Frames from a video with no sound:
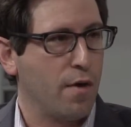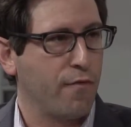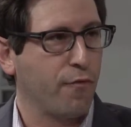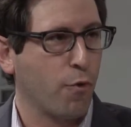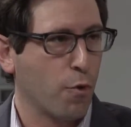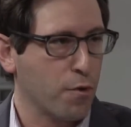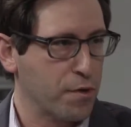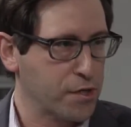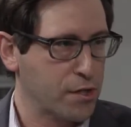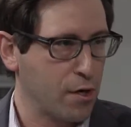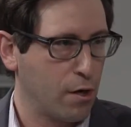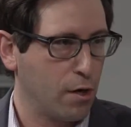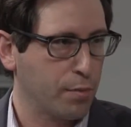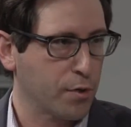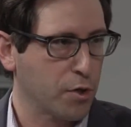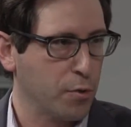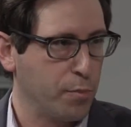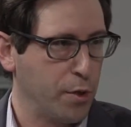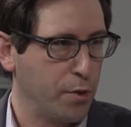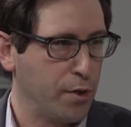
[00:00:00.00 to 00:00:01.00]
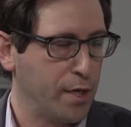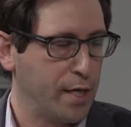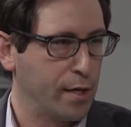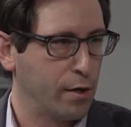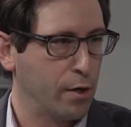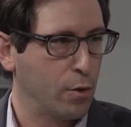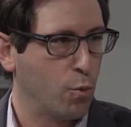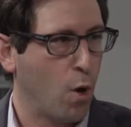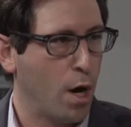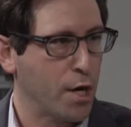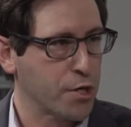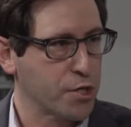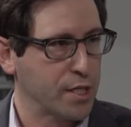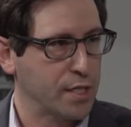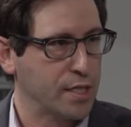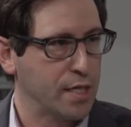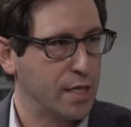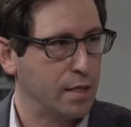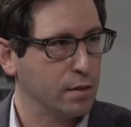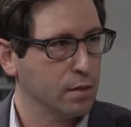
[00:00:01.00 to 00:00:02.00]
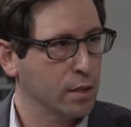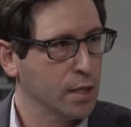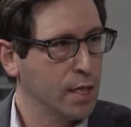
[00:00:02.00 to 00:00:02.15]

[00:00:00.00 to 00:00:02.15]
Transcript: for the startup community here in Washington.